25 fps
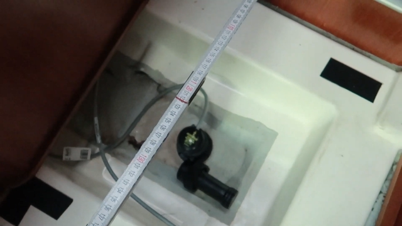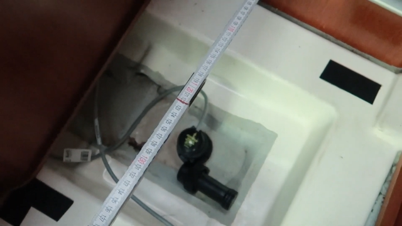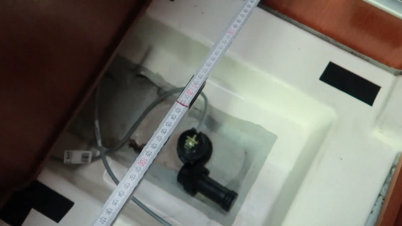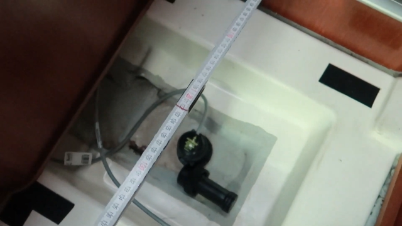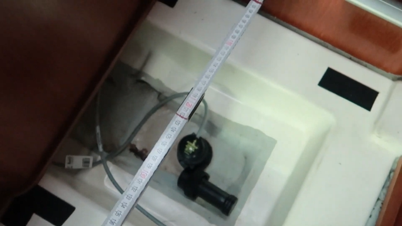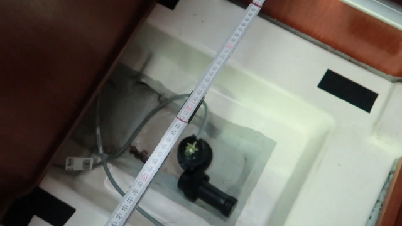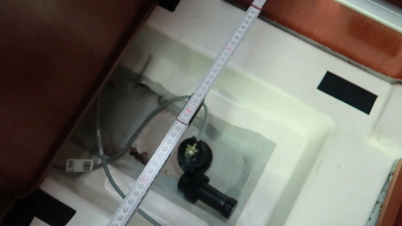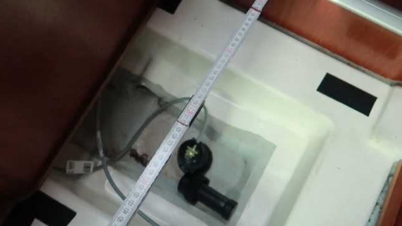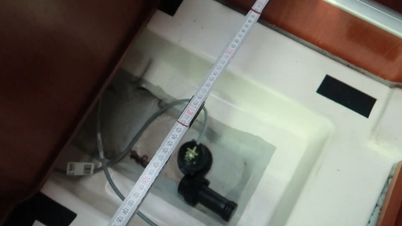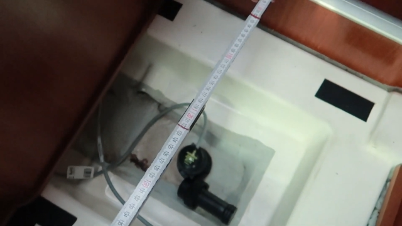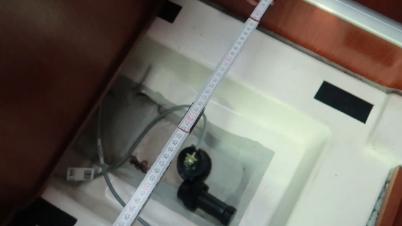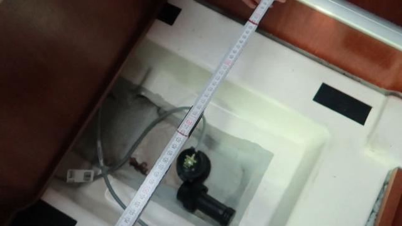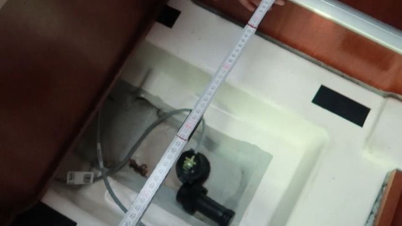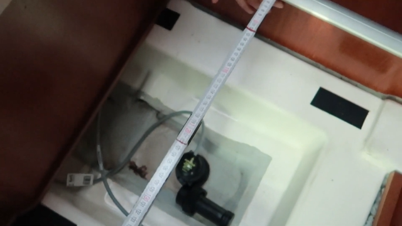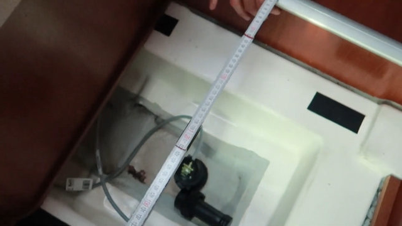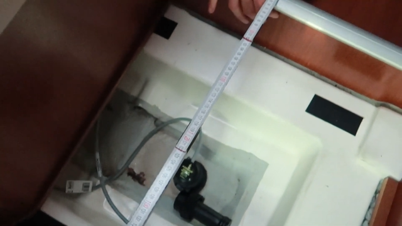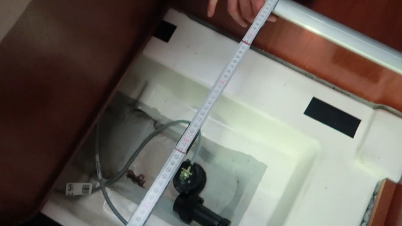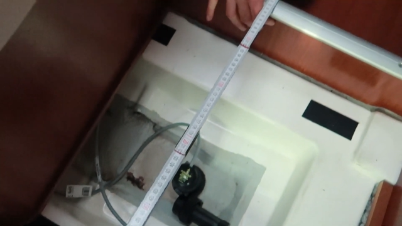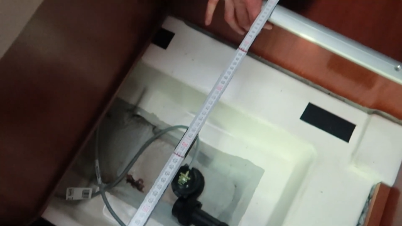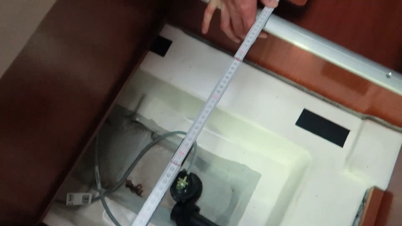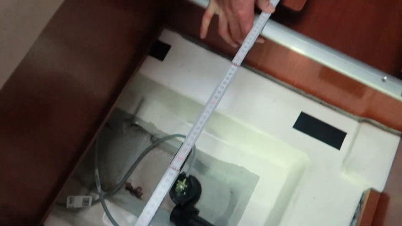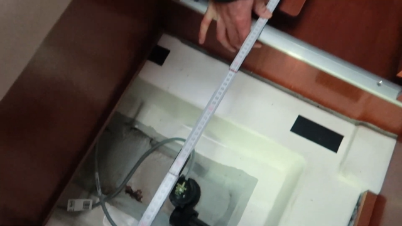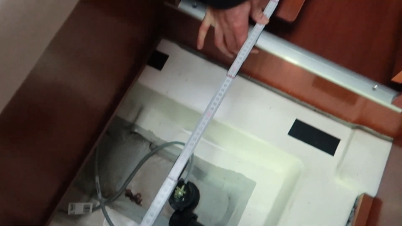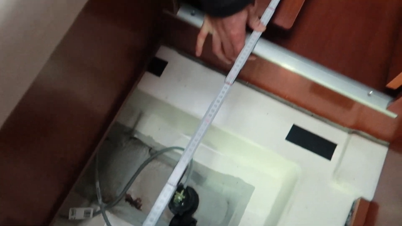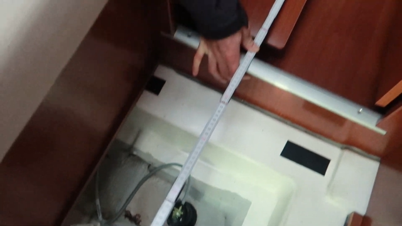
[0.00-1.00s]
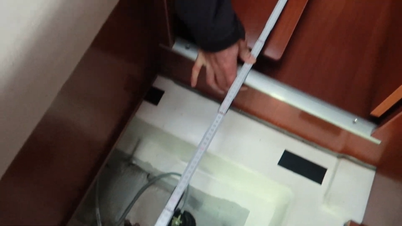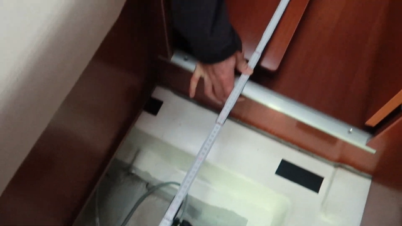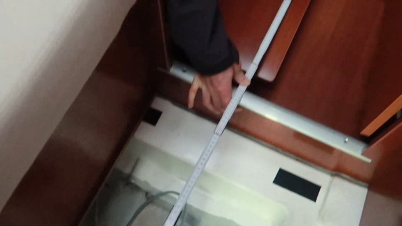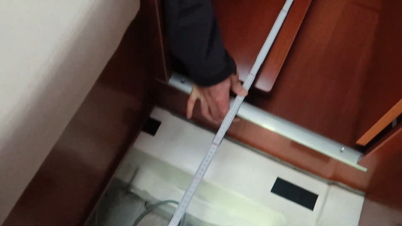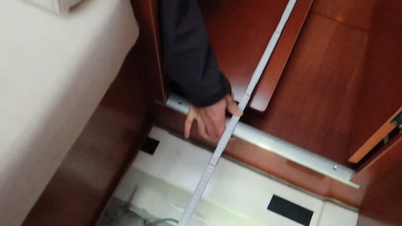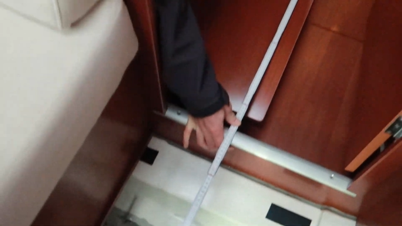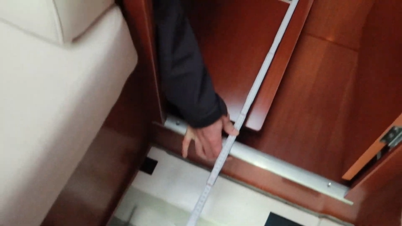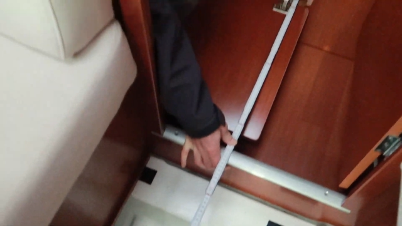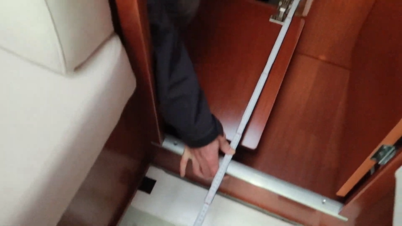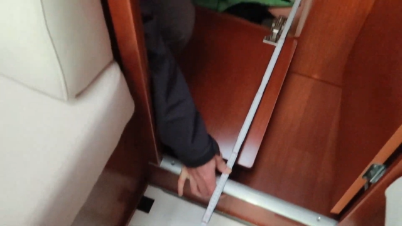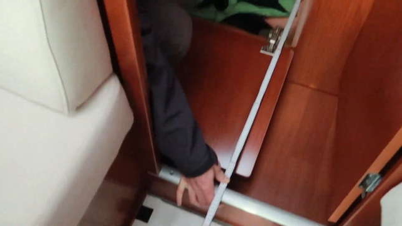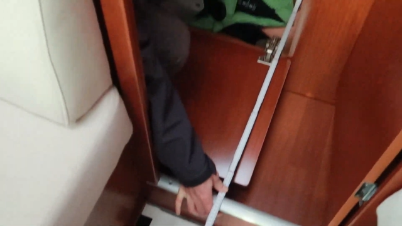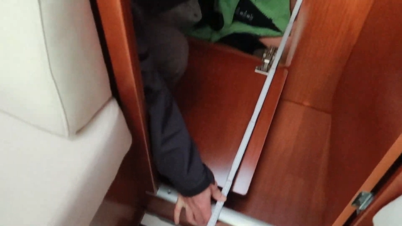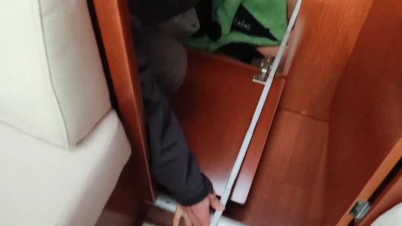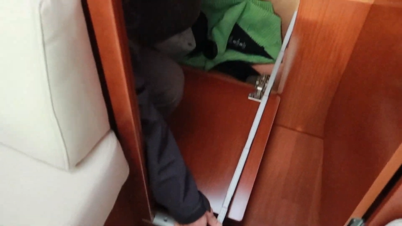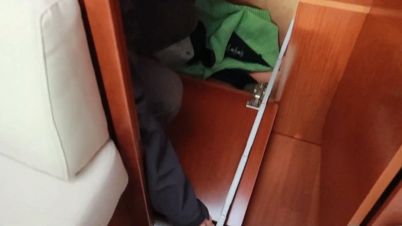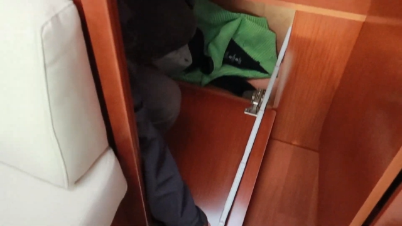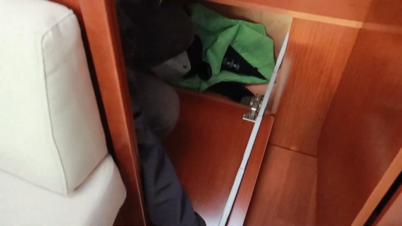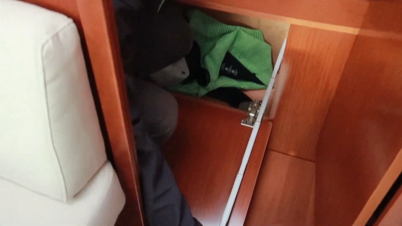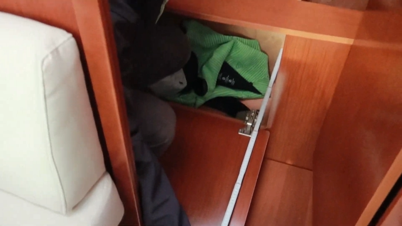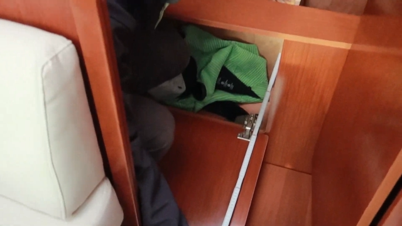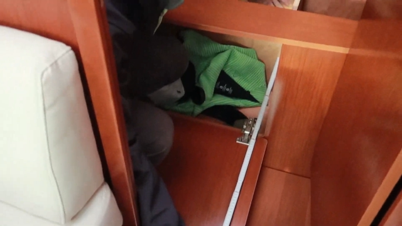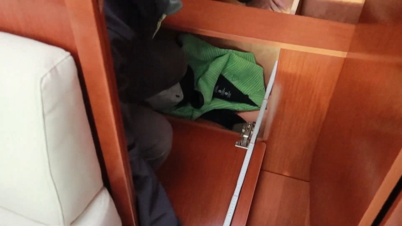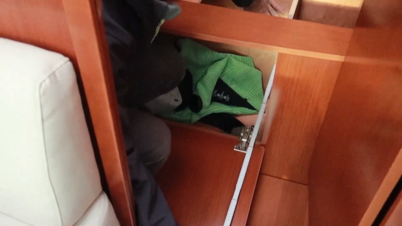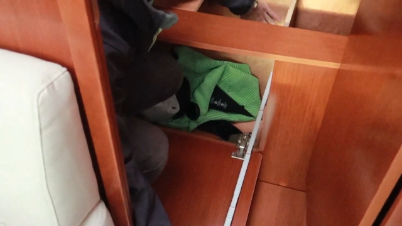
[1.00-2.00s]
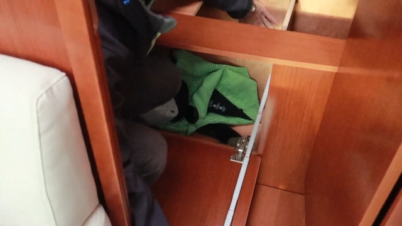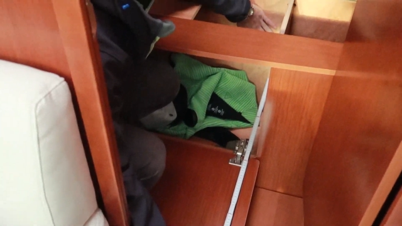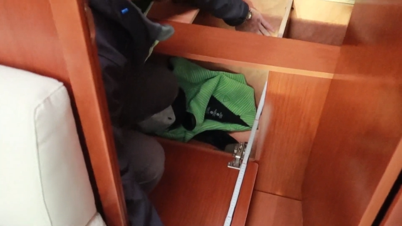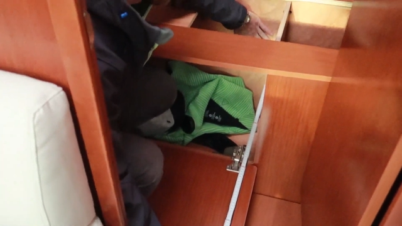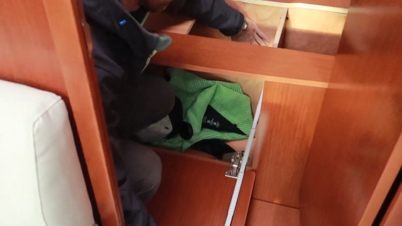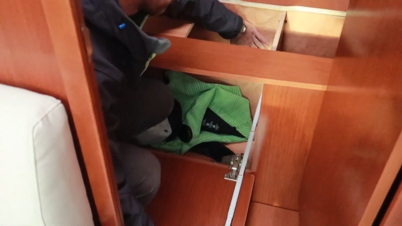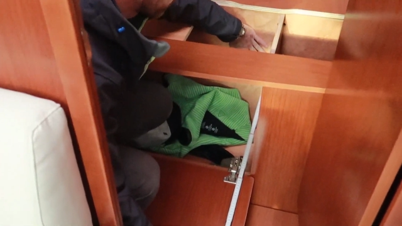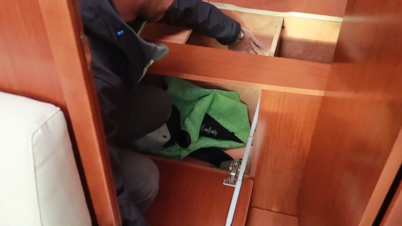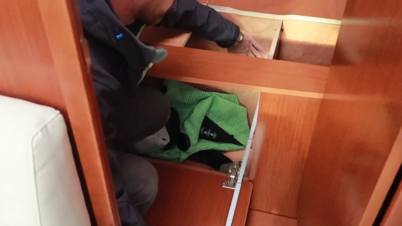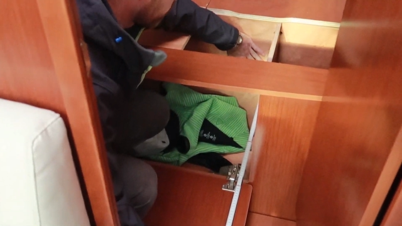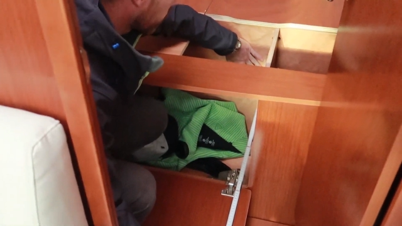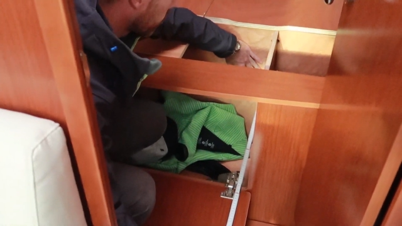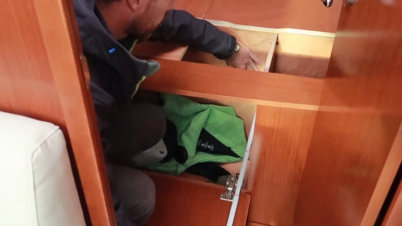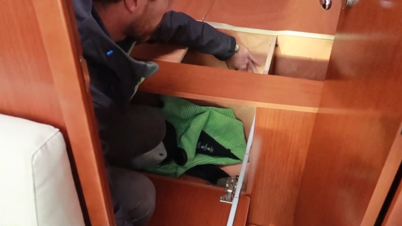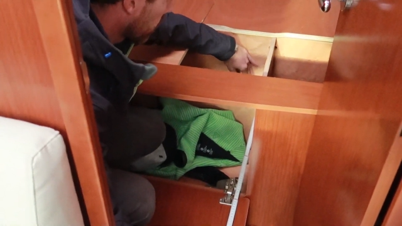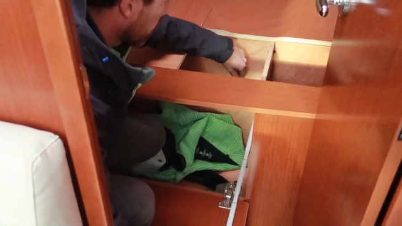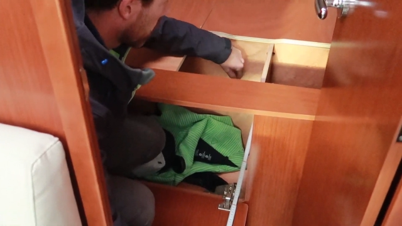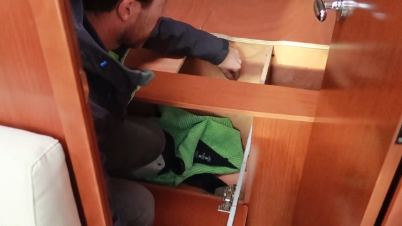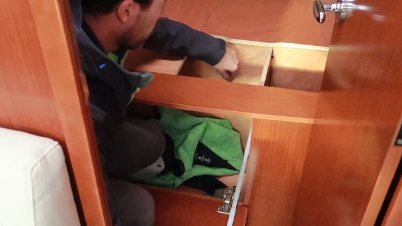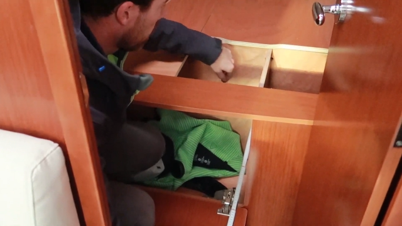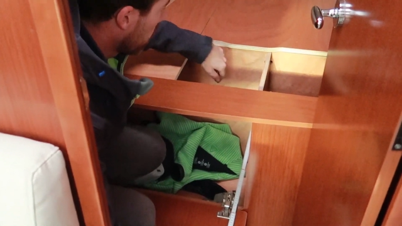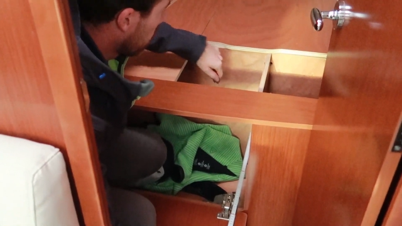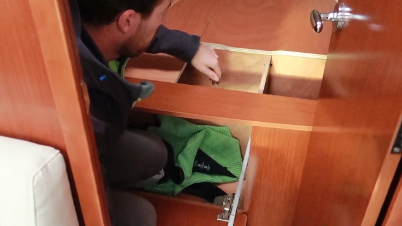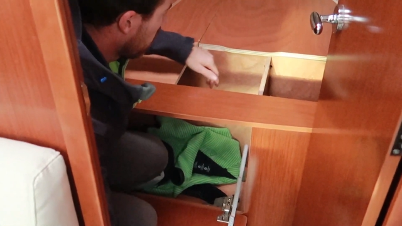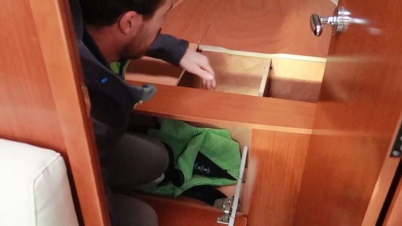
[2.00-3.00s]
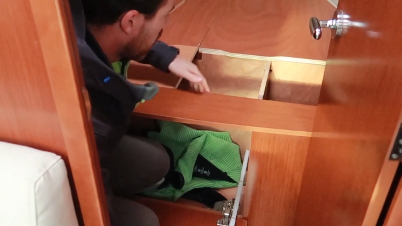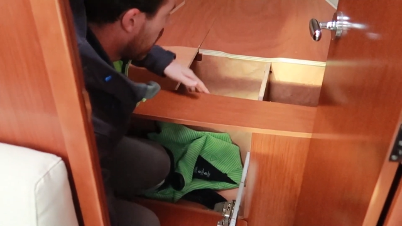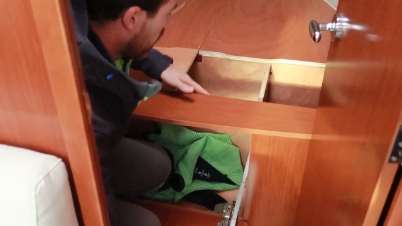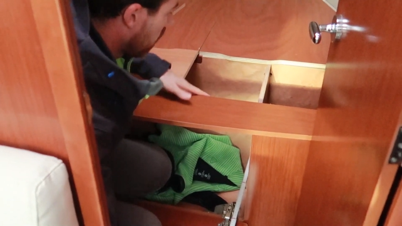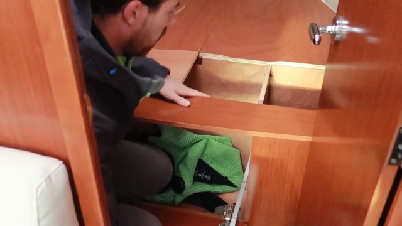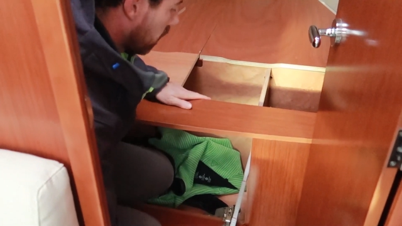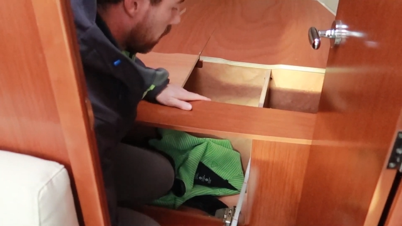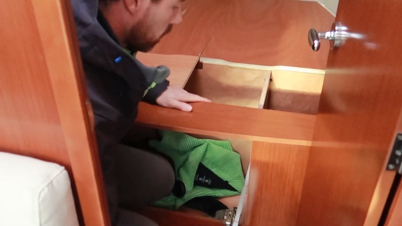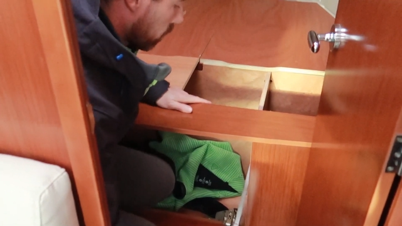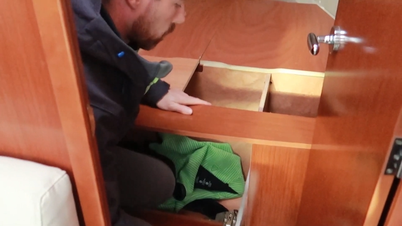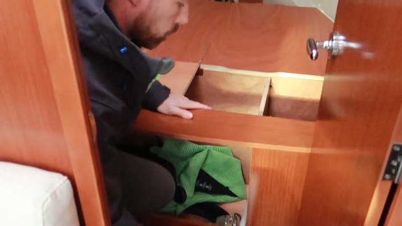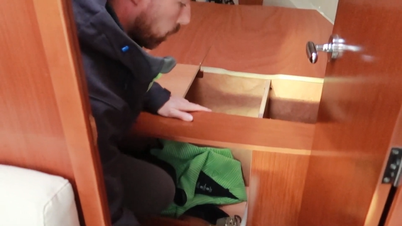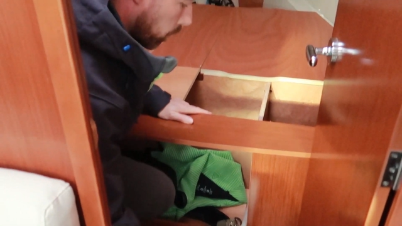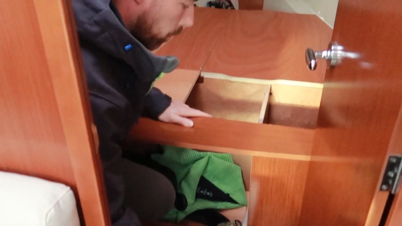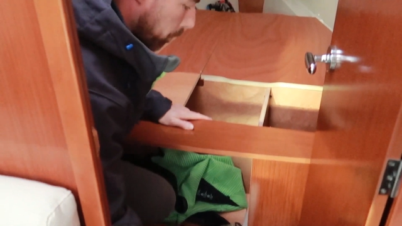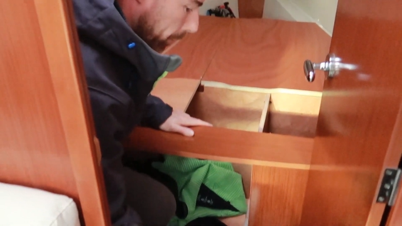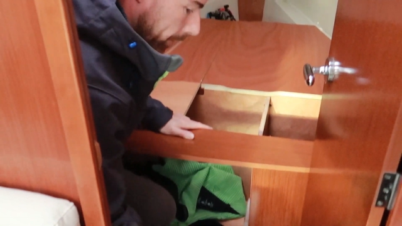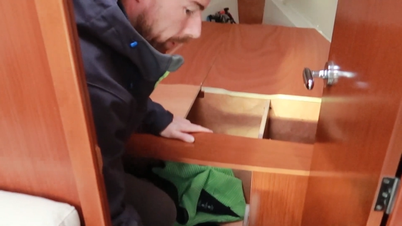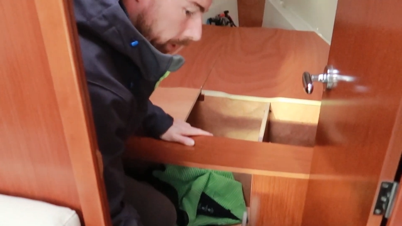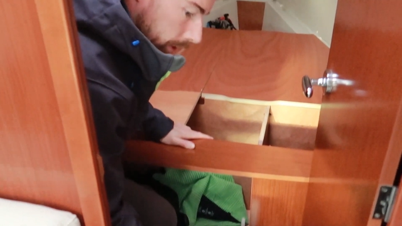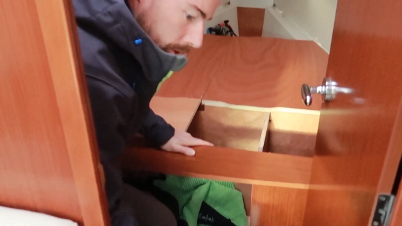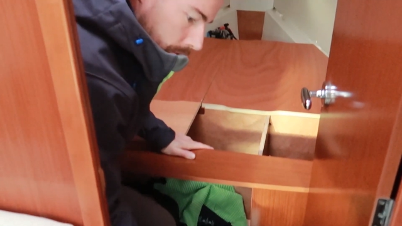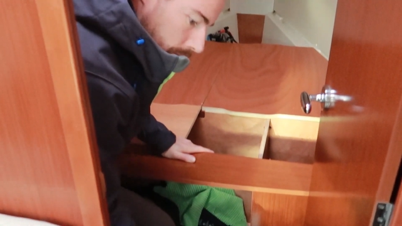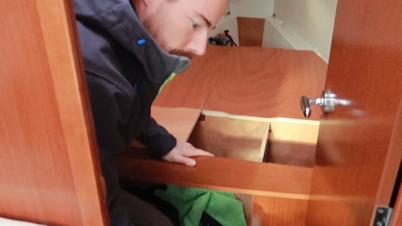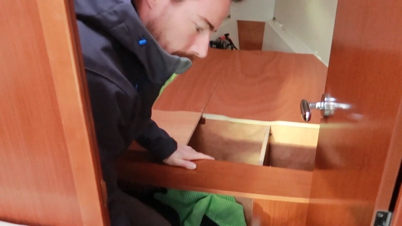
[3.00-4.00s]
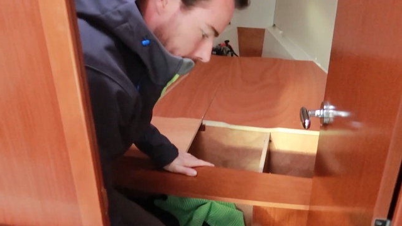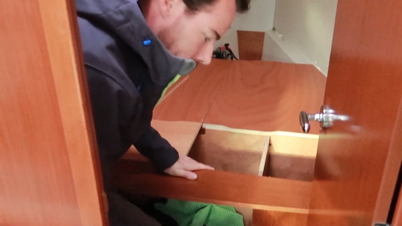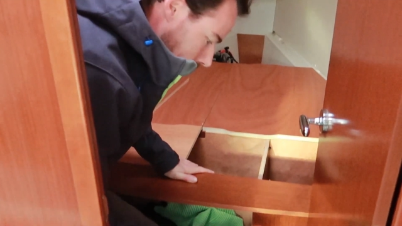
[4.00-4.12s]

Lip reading: (no speaker visible)